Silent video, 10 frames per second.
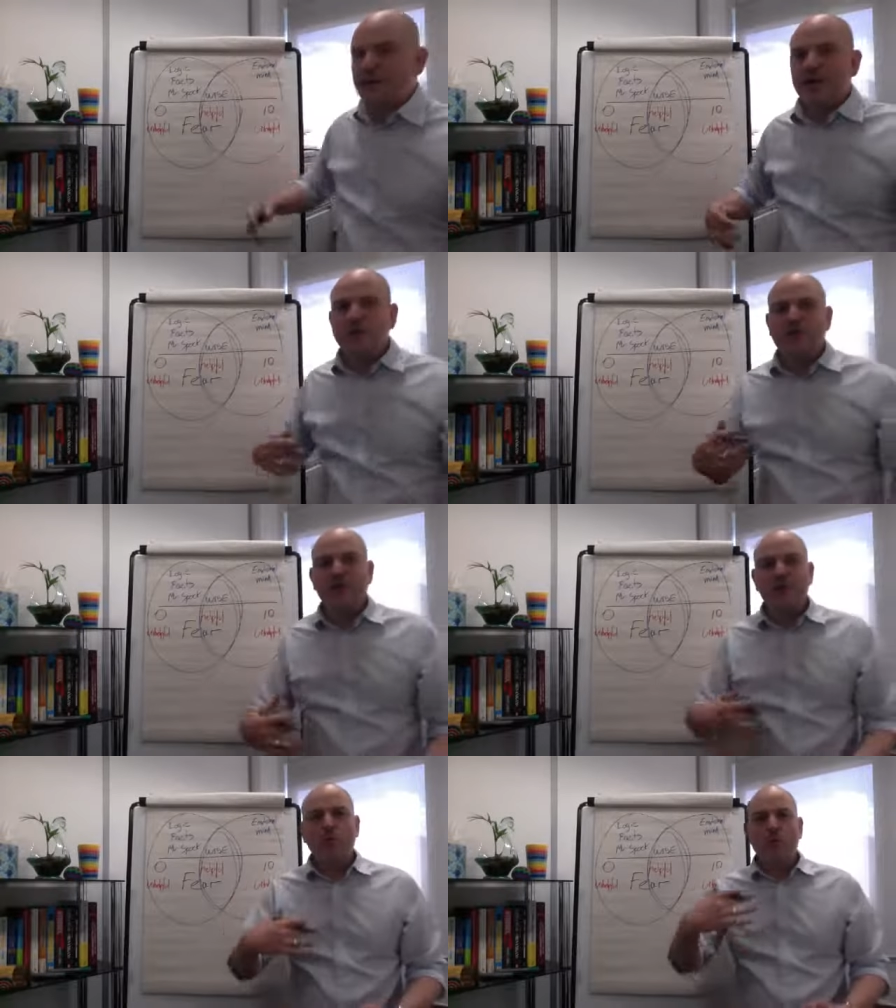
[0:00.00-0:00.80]
when we're
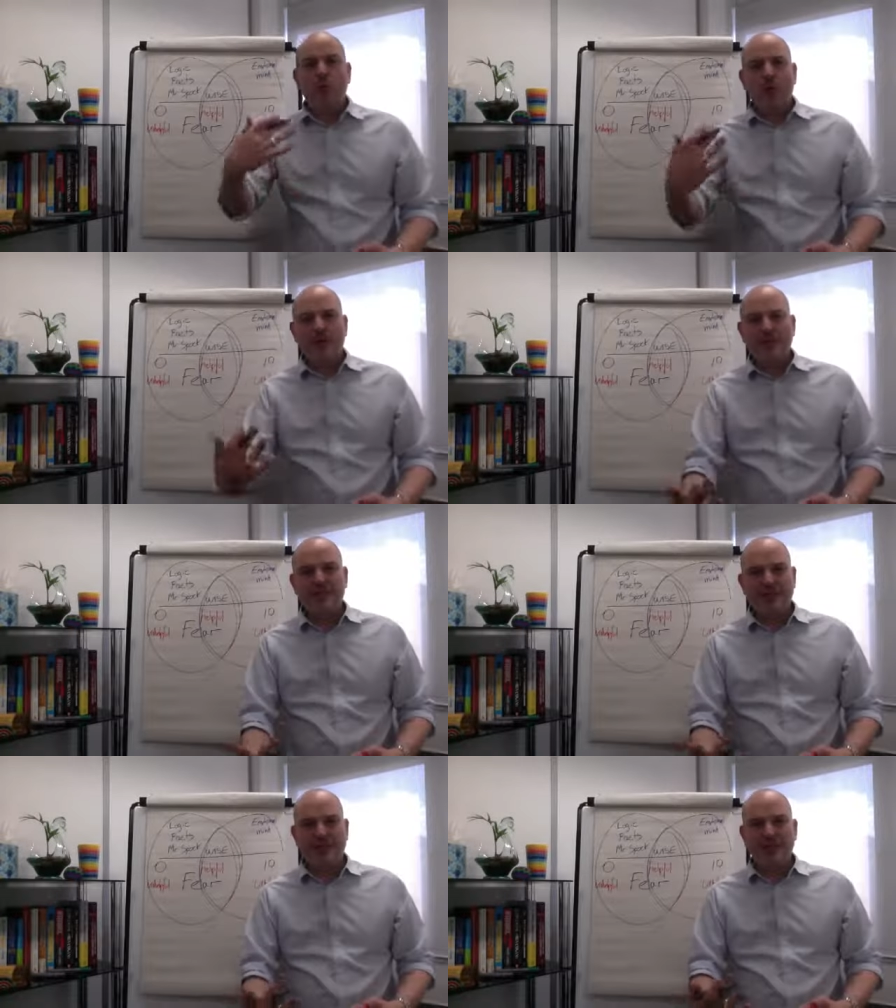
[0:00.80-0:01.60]
in wise
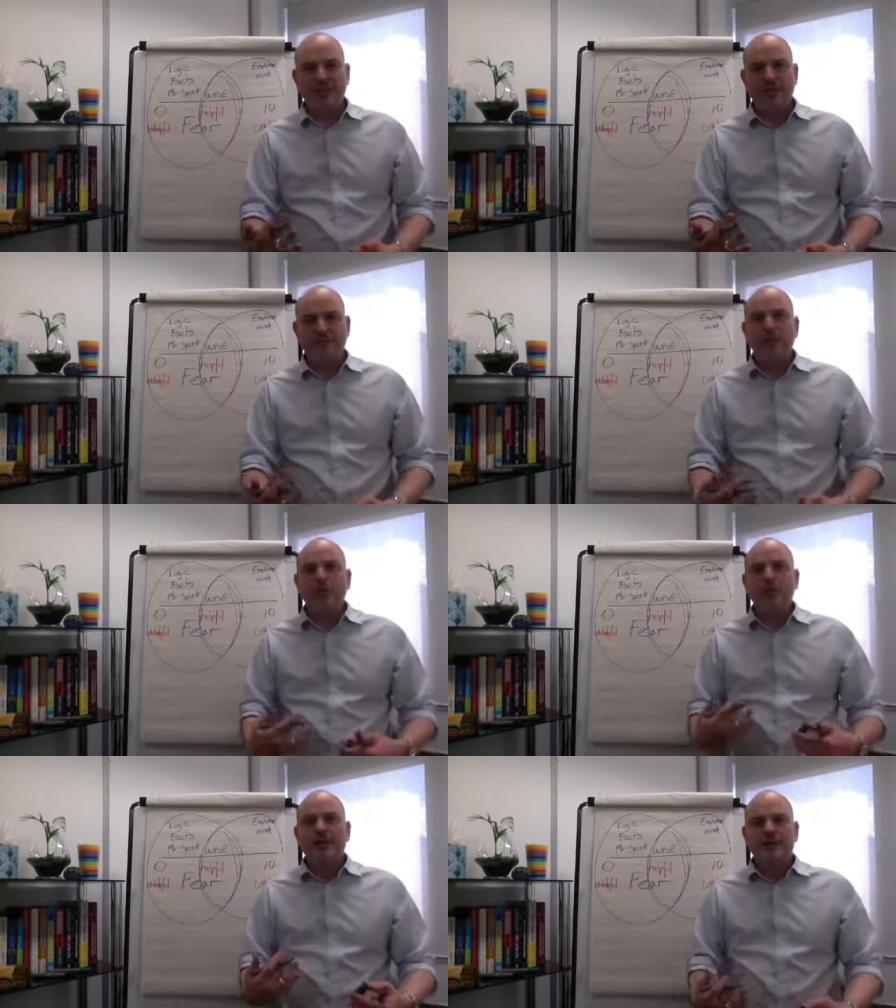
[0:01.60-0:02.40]
mind,
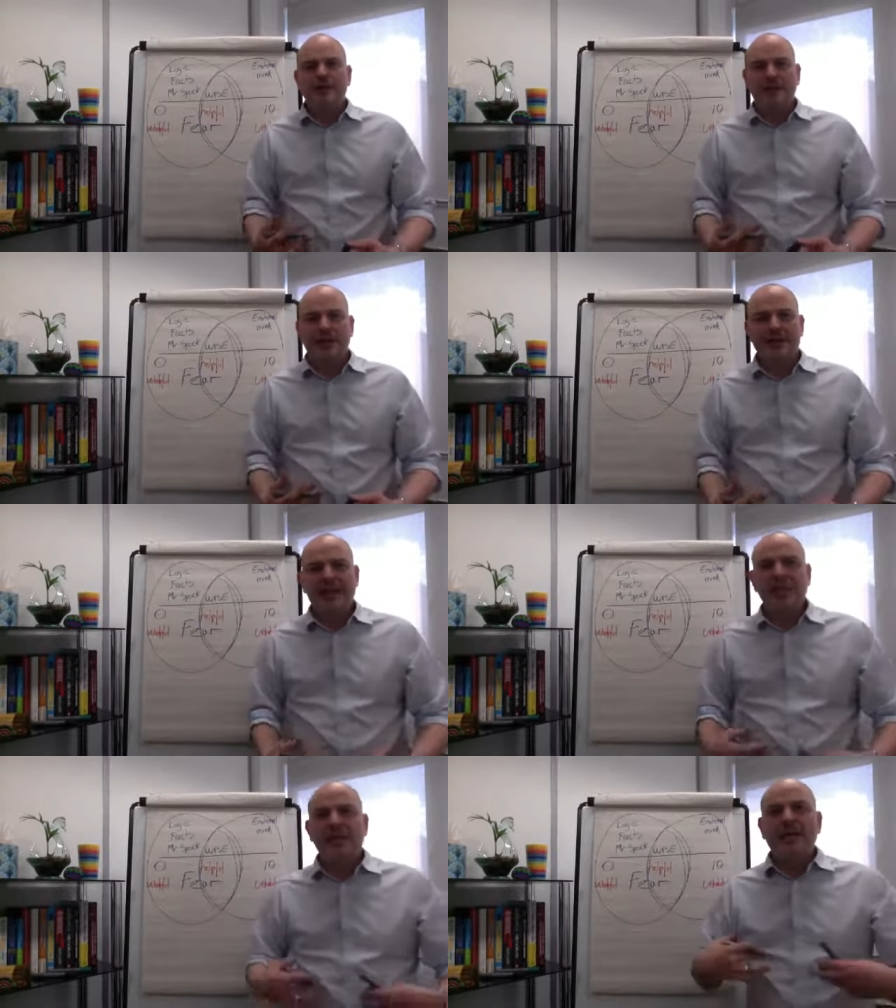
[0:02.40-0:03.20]
we can find
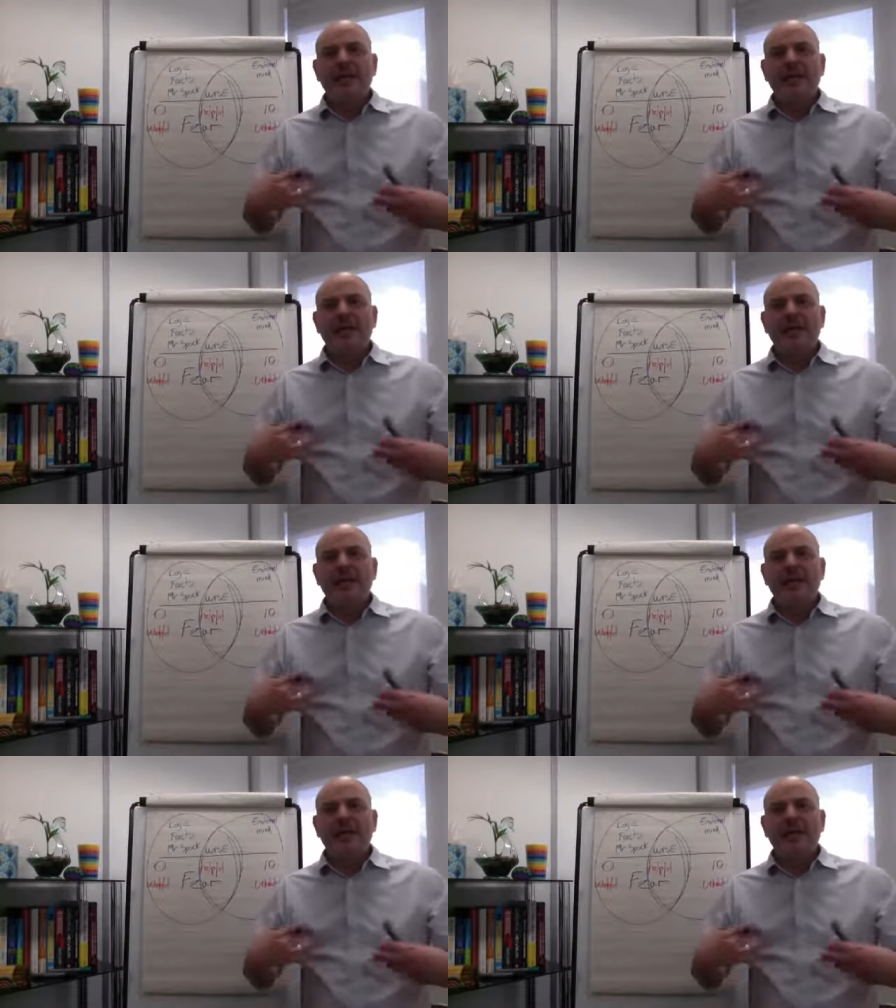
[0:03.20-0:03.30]
out